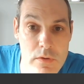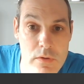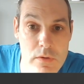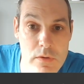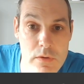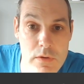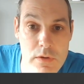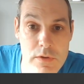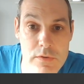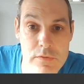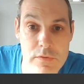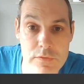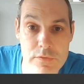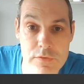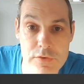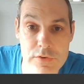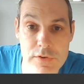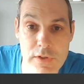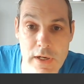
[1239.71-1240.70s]
Okay, so
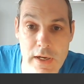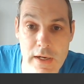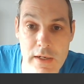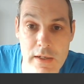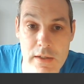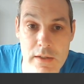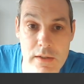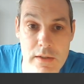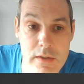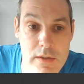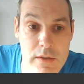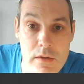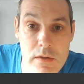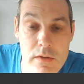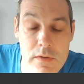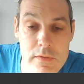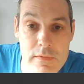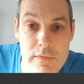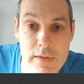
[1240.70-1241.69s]
check,
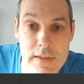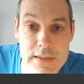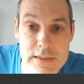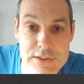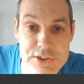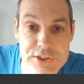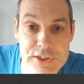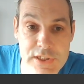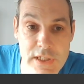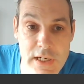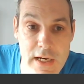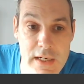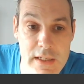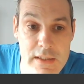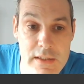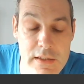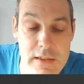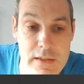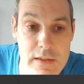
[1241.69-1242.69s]
take,
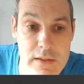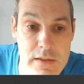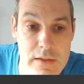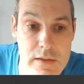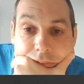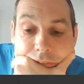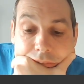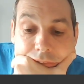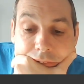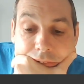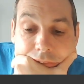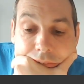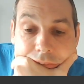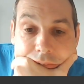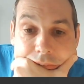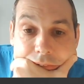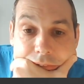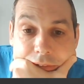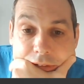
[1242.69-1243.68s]
check.
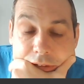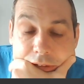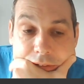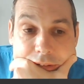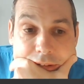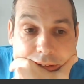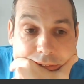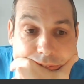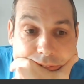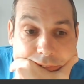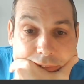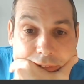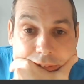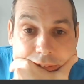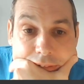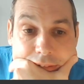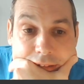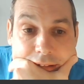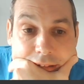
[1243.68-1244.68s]
I don't have
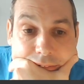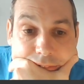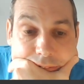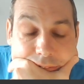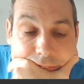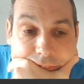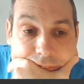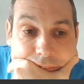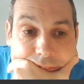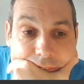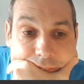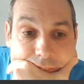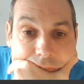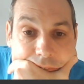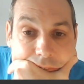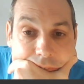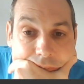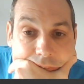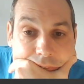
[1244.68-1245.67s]
long left.
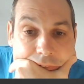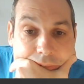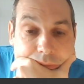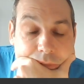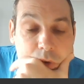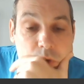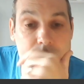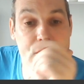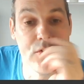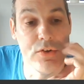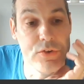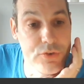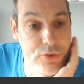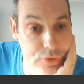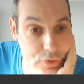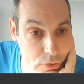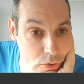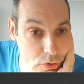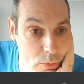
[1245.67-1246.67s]
I'm not too
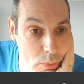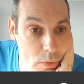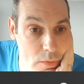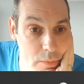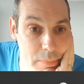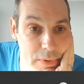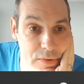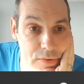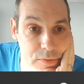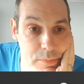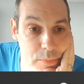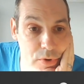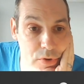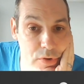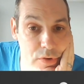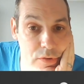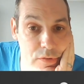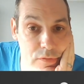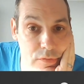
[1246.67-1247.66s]
sure what the best
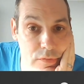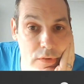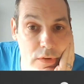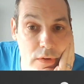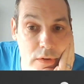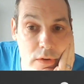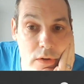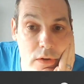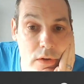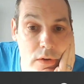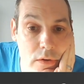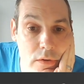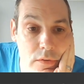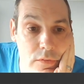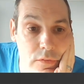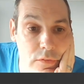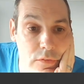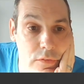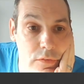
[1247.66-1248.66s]
move.
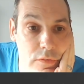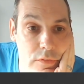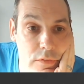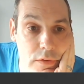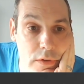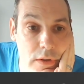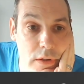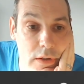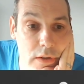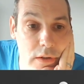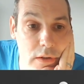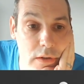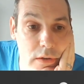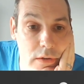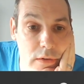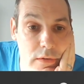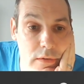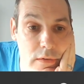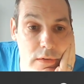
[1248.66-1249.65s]
Check,
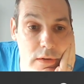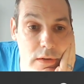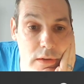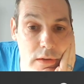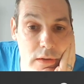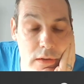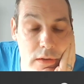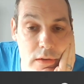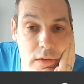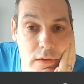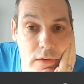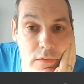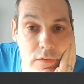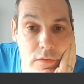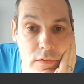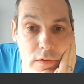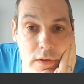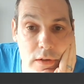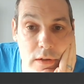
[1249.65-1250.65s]
take,
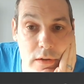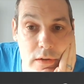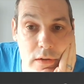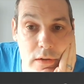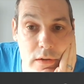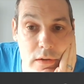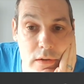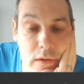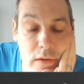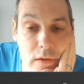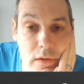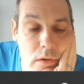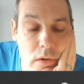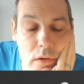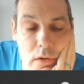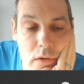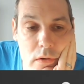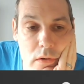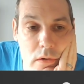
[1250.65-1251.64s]
check.
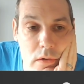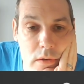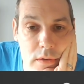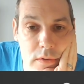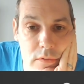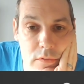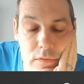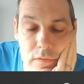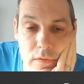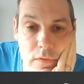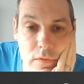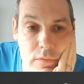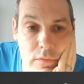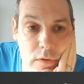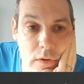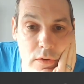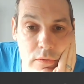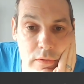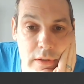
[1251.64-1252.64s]
I just don't
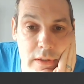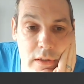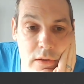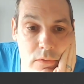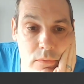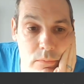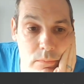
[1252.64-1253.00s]
know now.